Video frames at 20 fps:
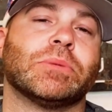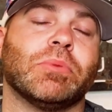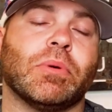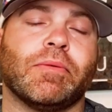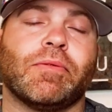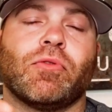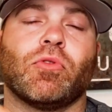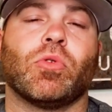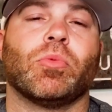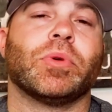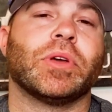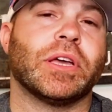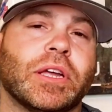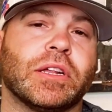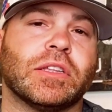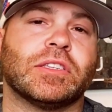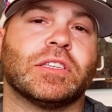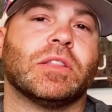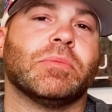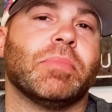But before we get
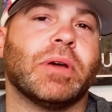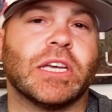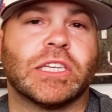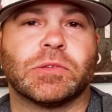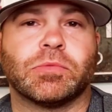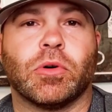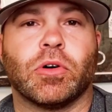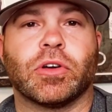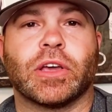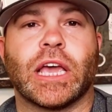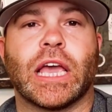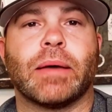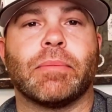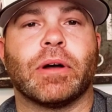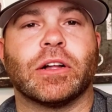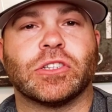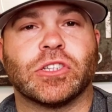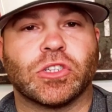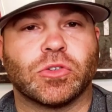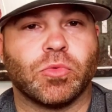into the baseball game,
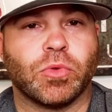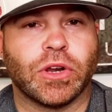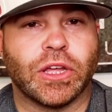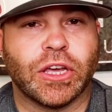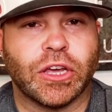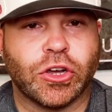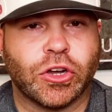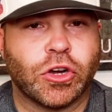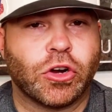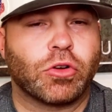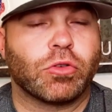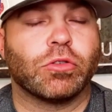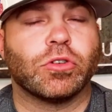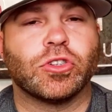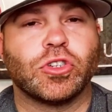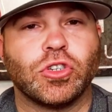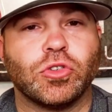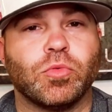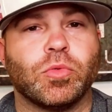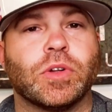I just want to
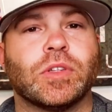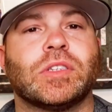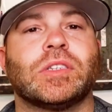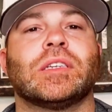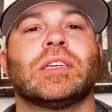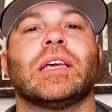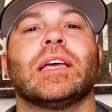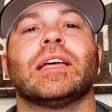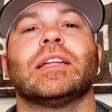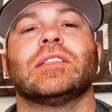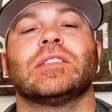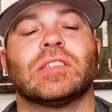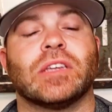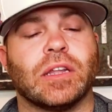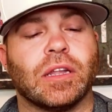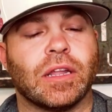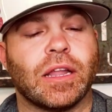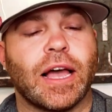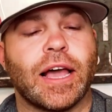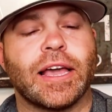encourage you once again to
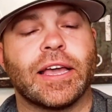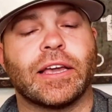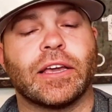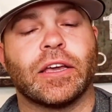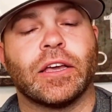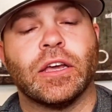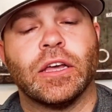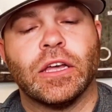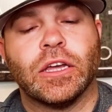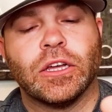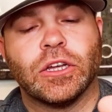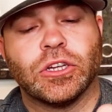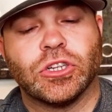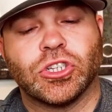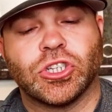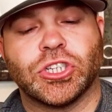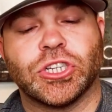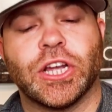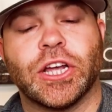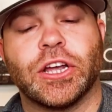like,
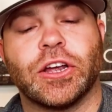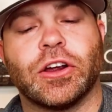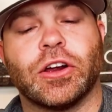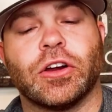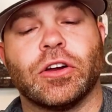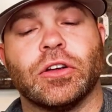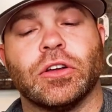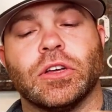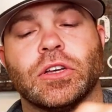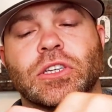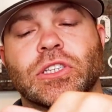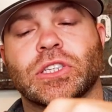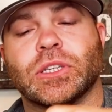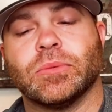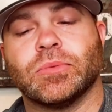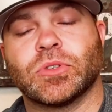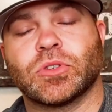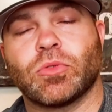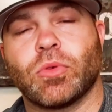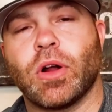share,
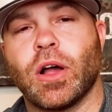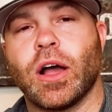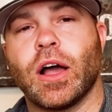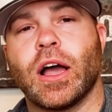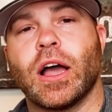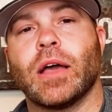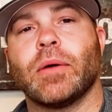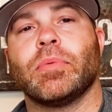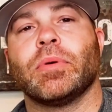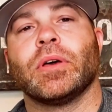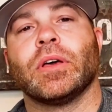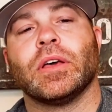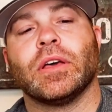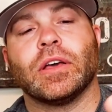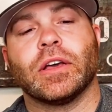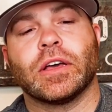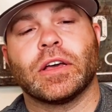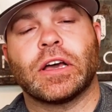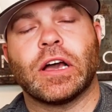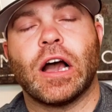subscribe,
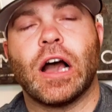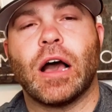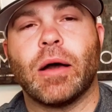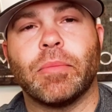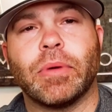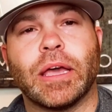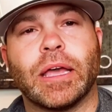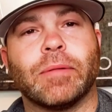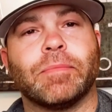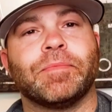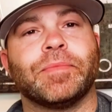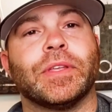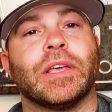comment.